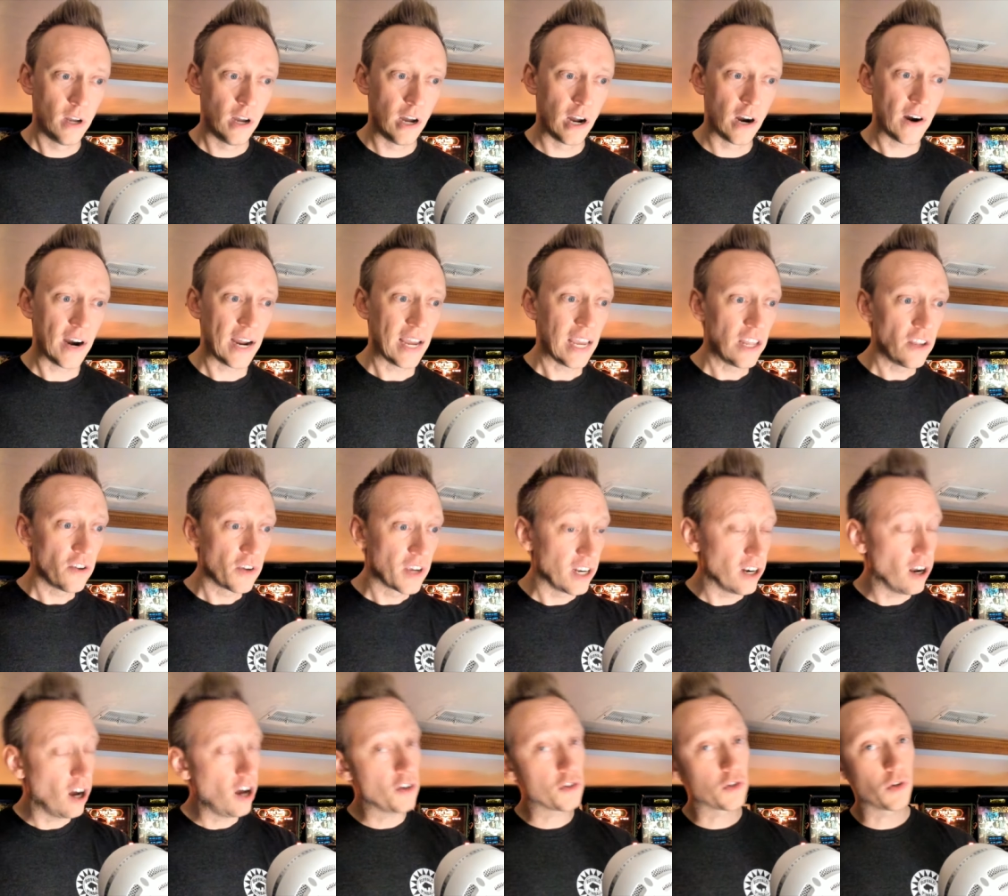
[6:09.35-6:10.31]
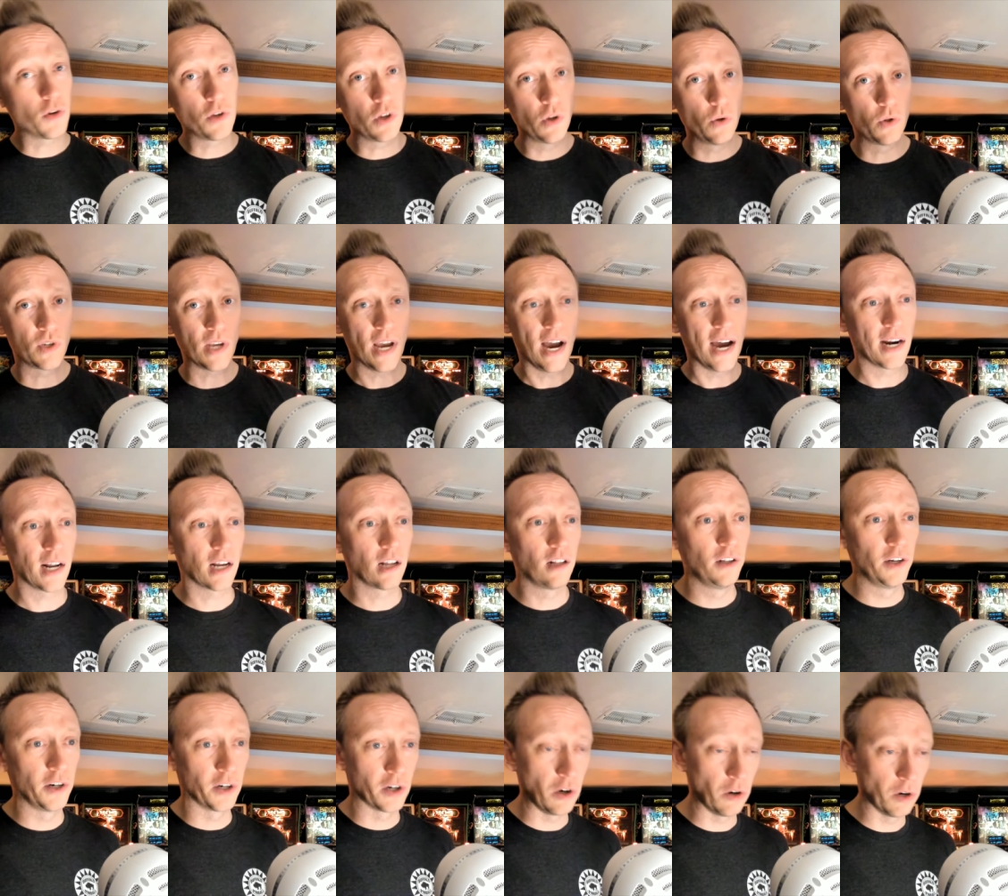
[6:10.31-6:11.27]
All right, and you can also use it on a
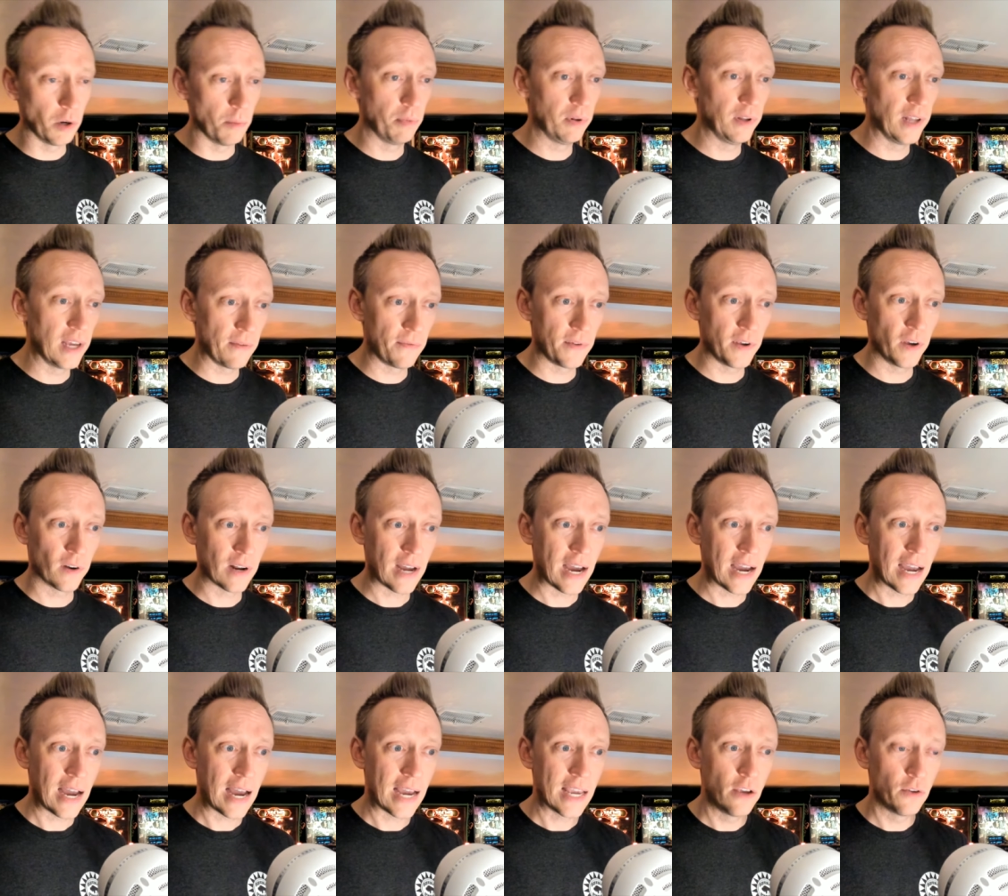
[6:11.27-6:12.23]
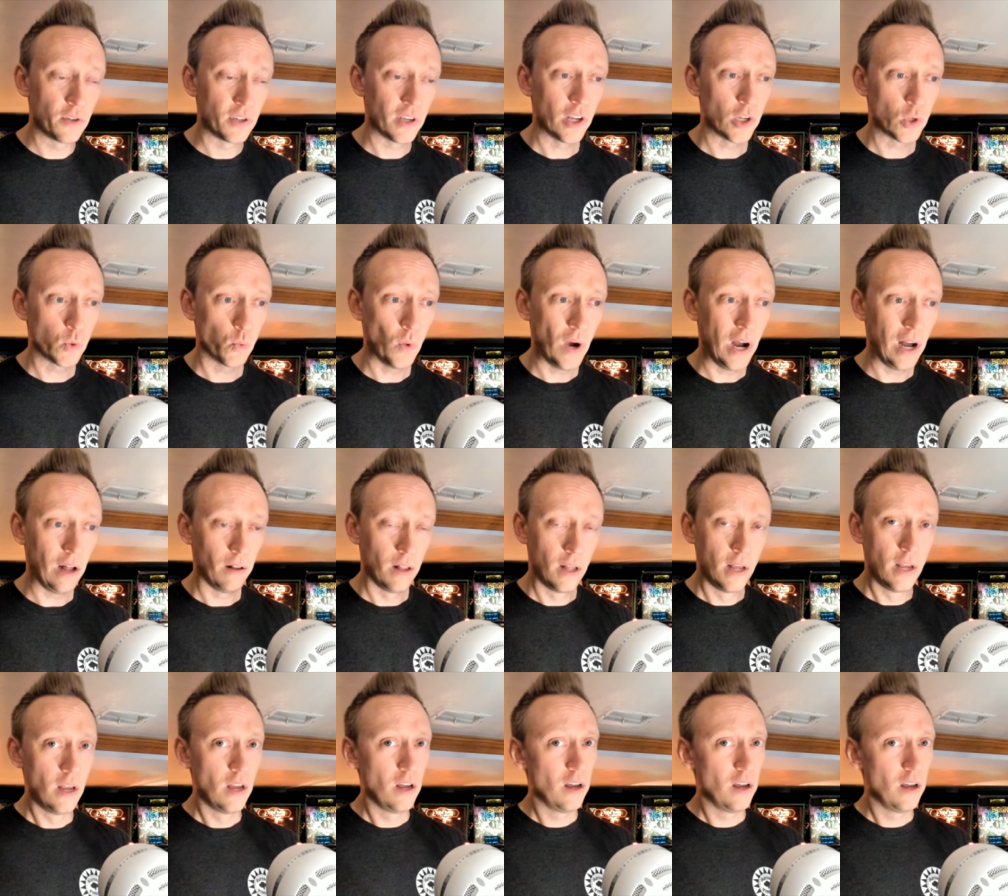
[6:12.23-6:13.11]
clear-coated playfield. I use it as well.